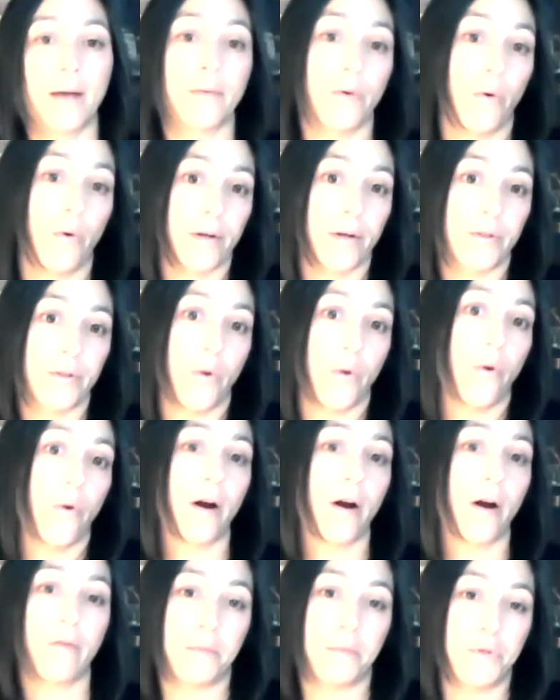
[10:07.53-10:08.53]
cork to
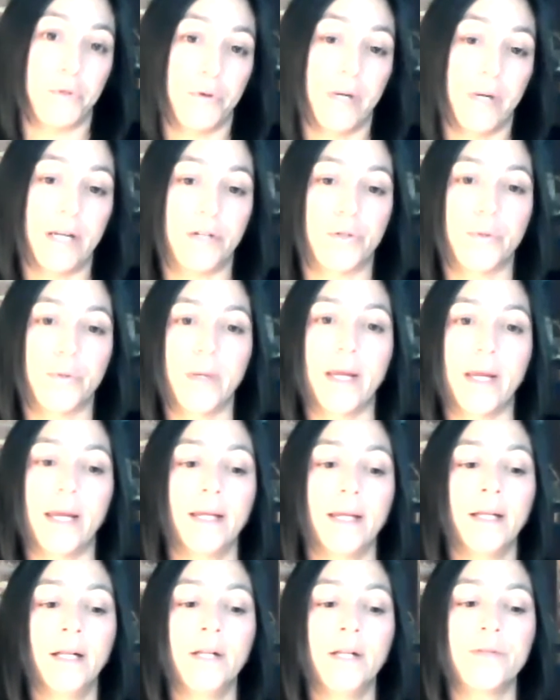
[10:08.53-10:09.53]
cork, from tree to tree.